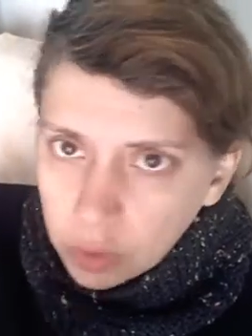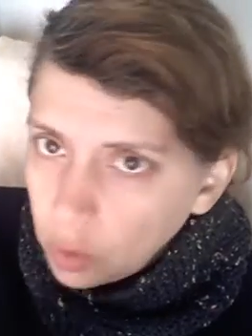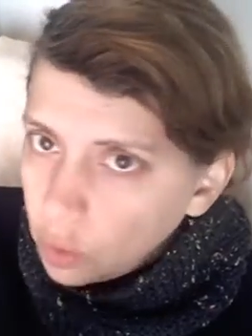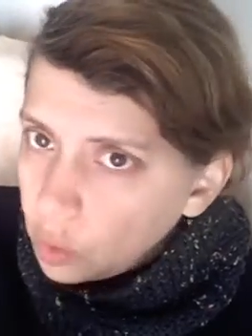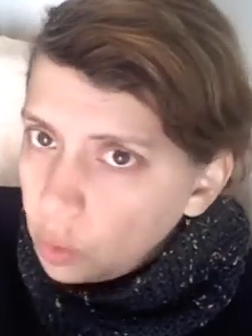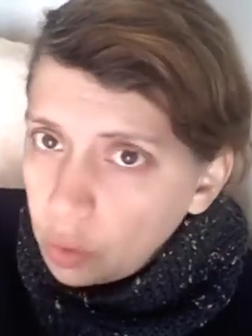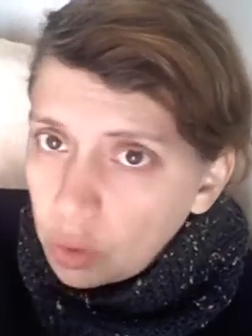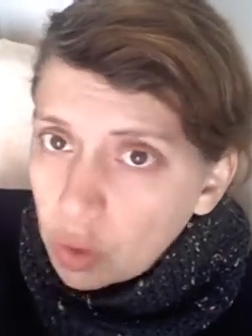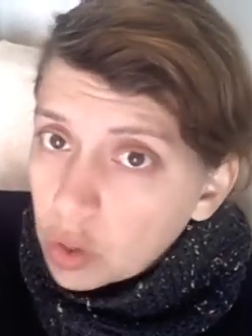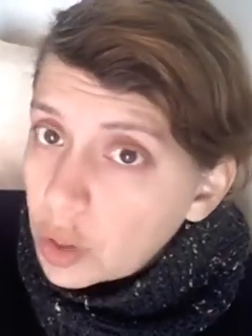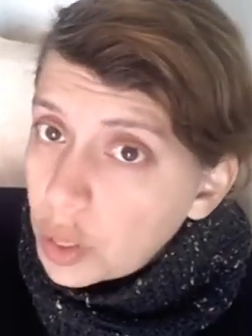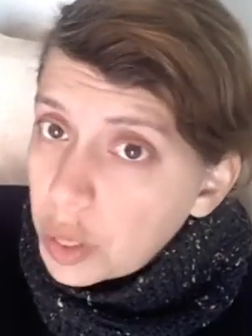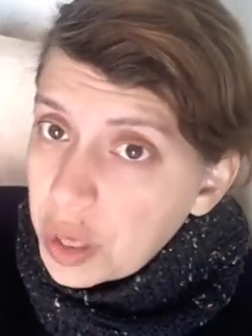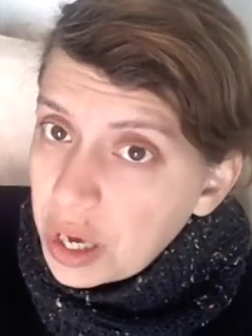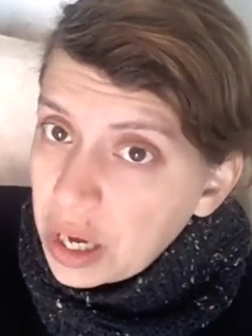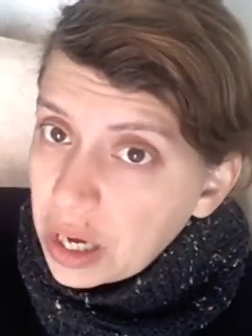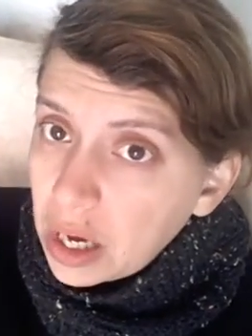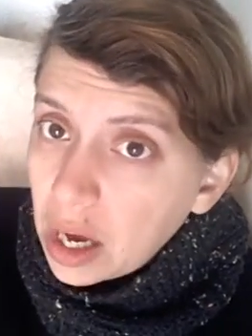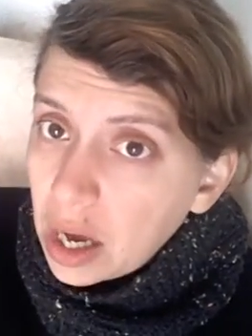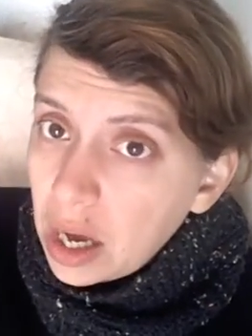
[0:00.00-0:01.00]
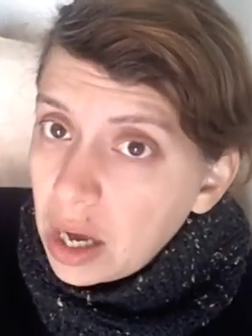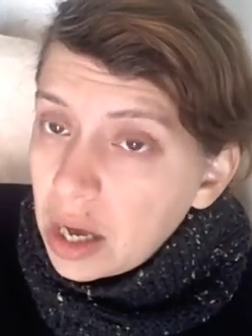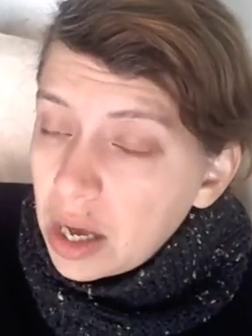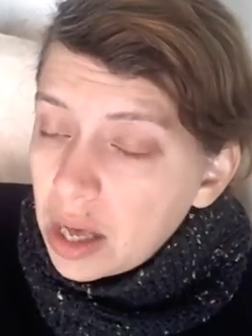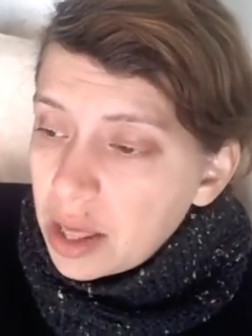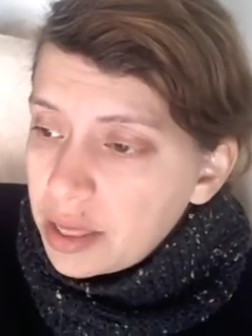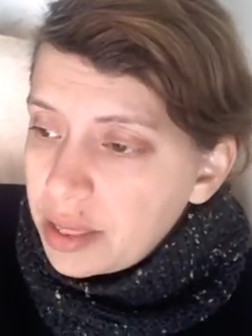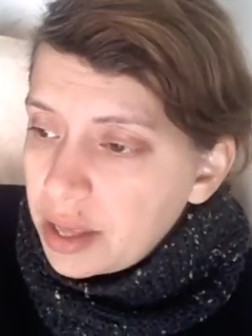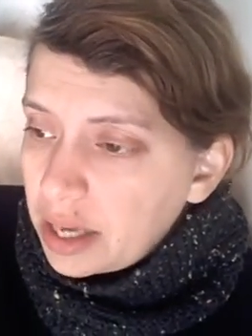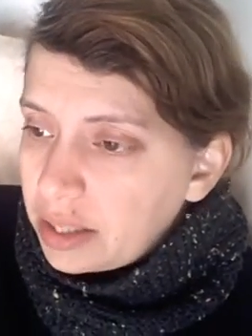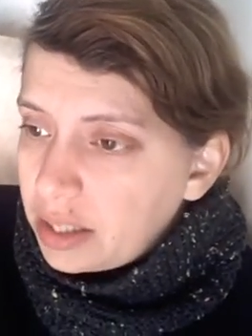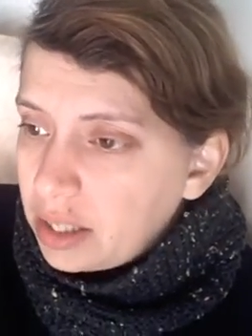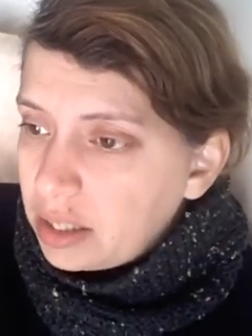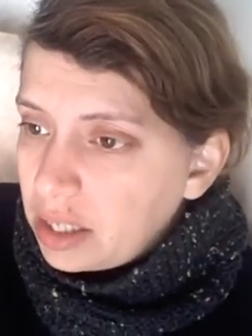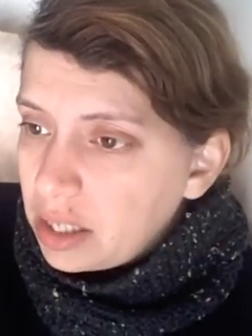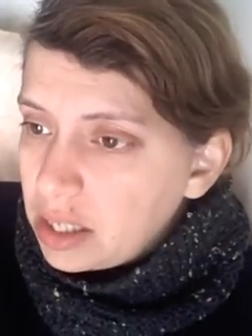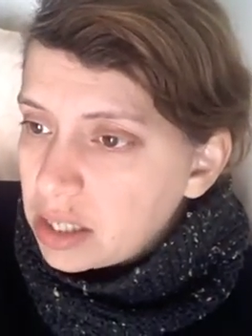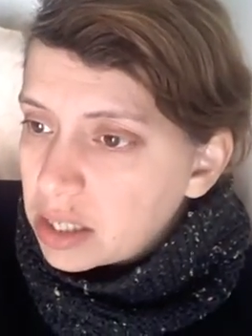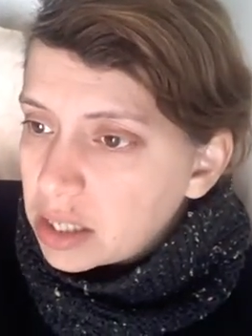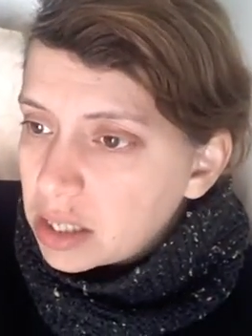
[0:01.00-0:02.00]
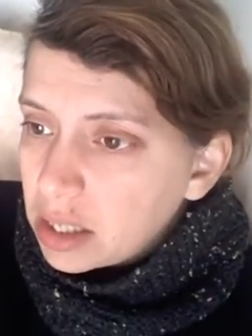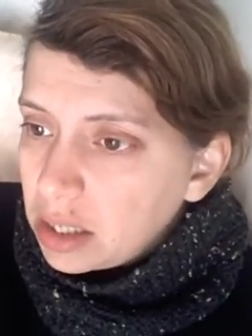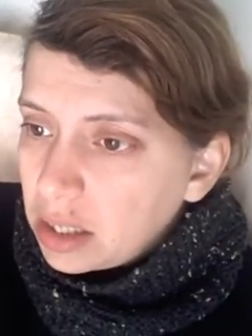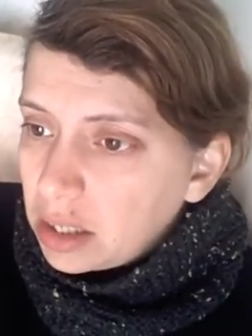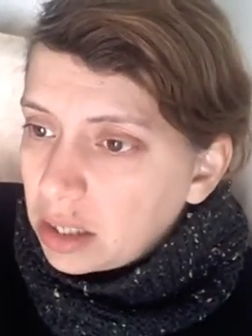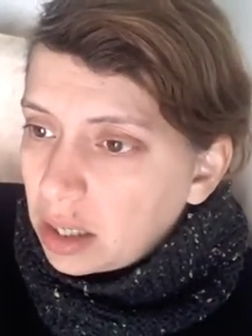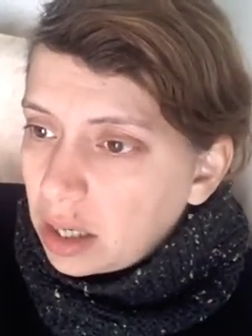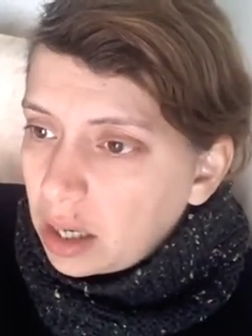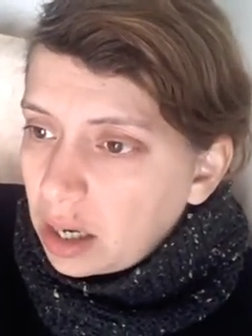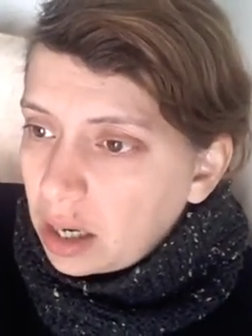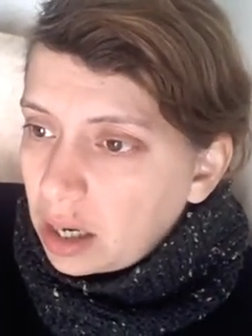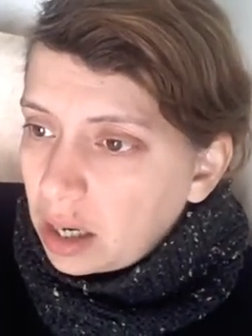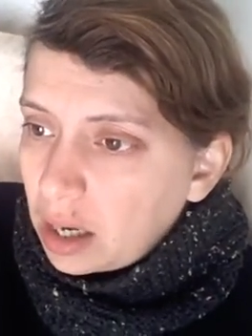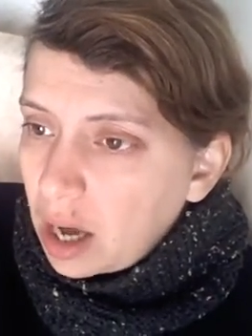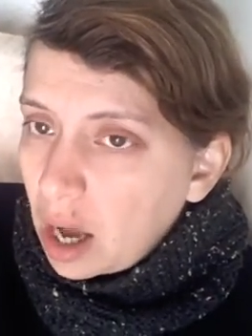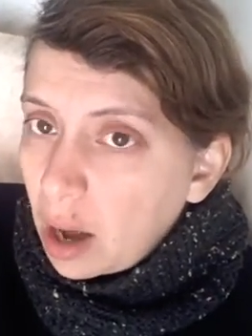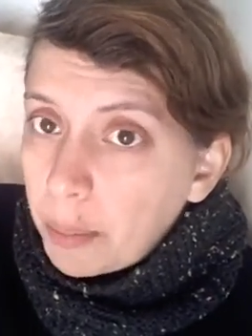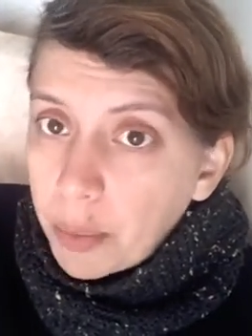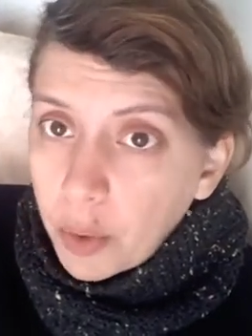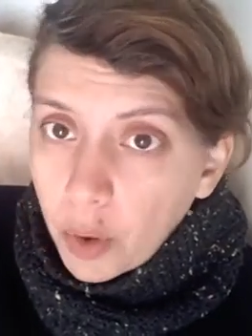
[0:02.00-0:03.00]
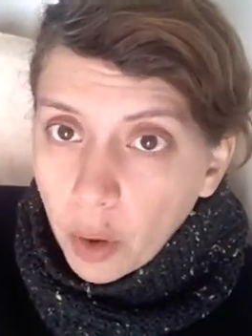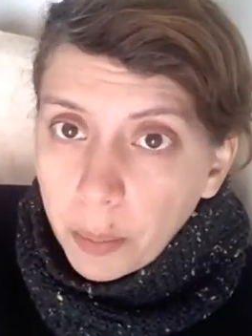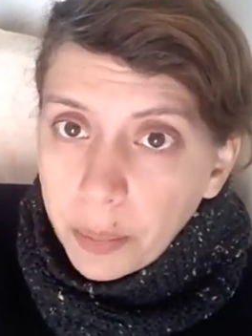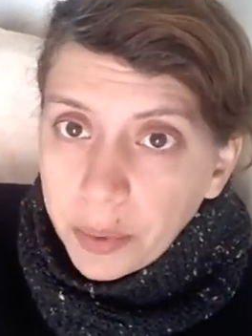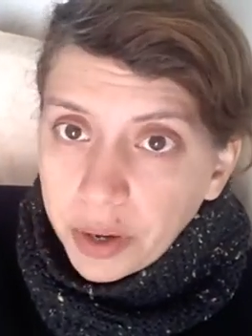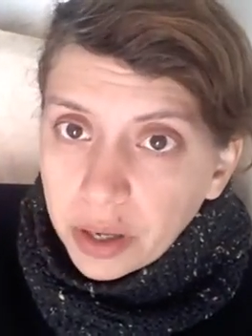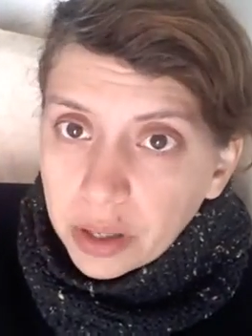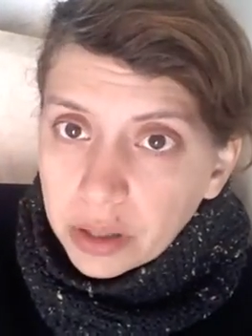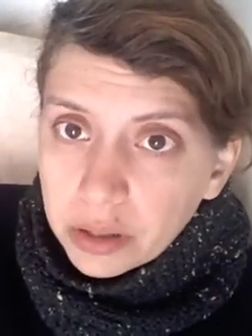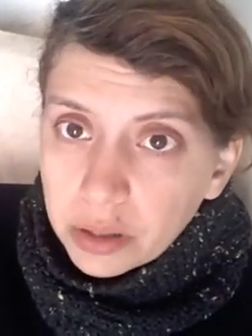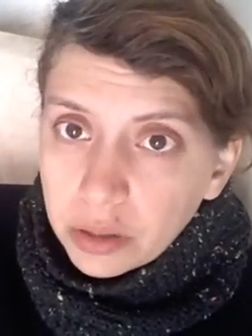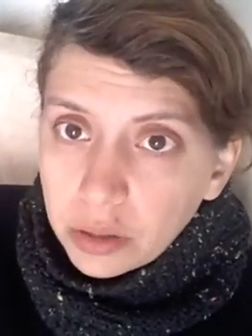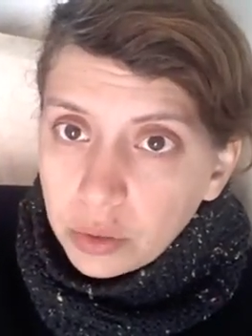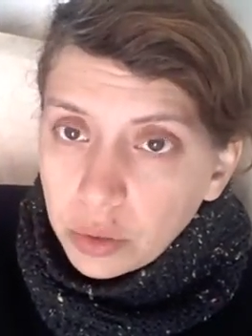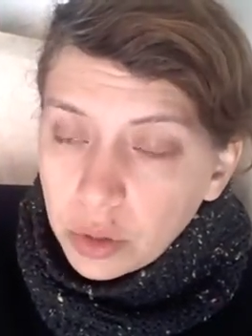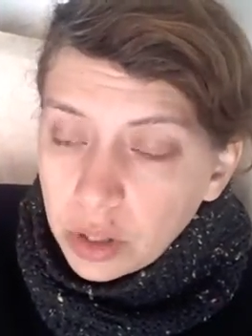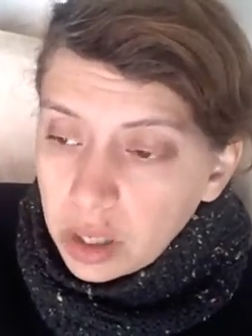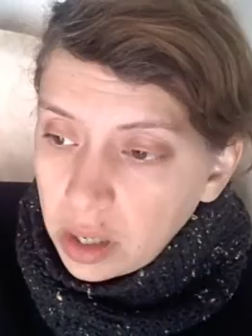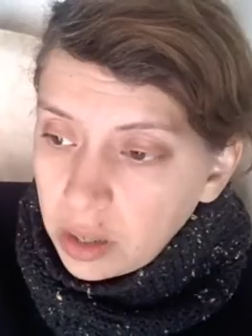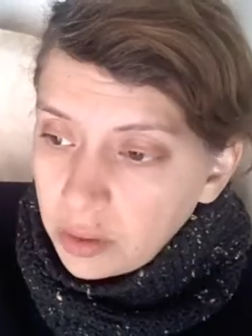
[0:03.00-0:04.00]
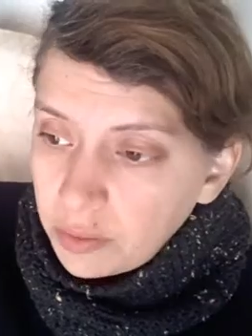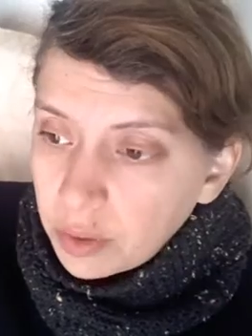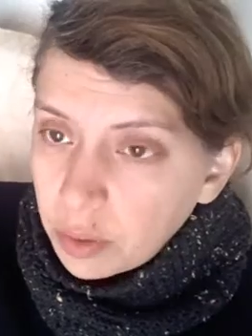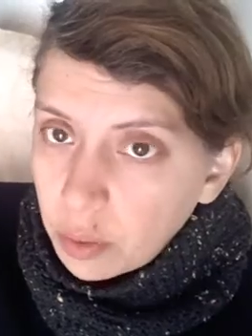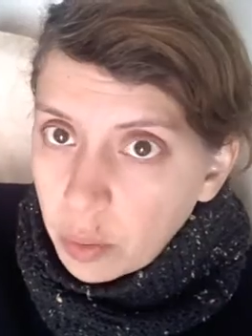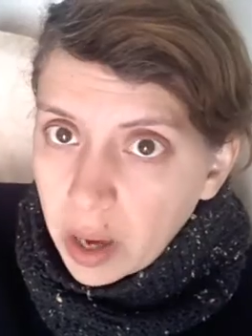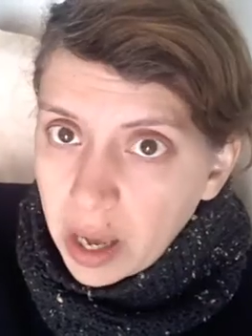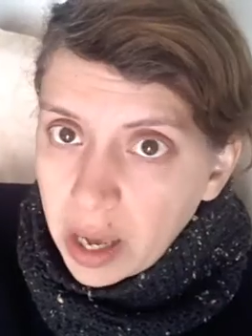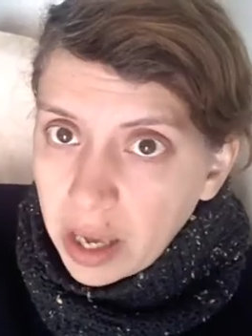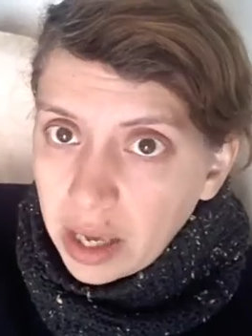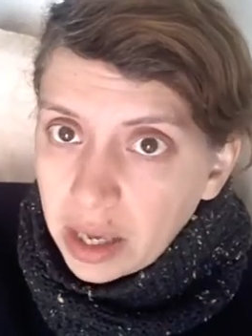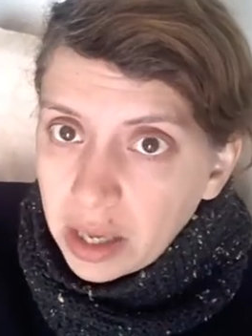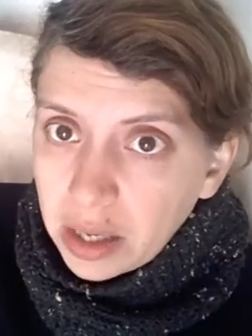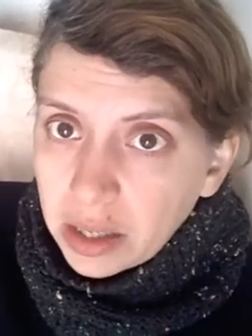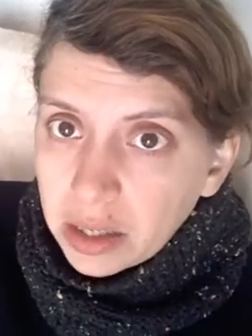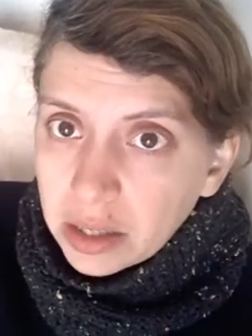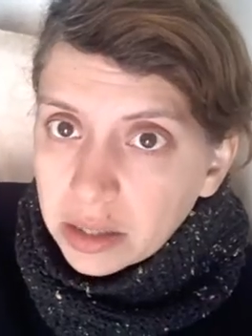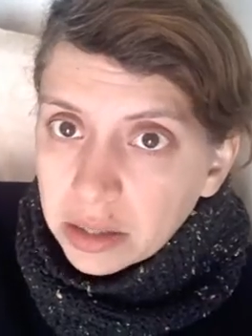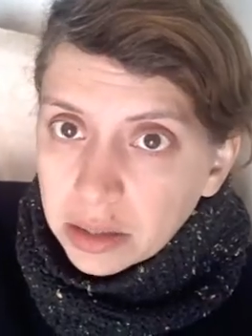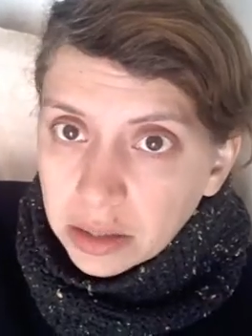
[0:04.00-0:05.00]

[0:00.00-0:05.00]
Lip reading: Do not think that it is appropriate to give away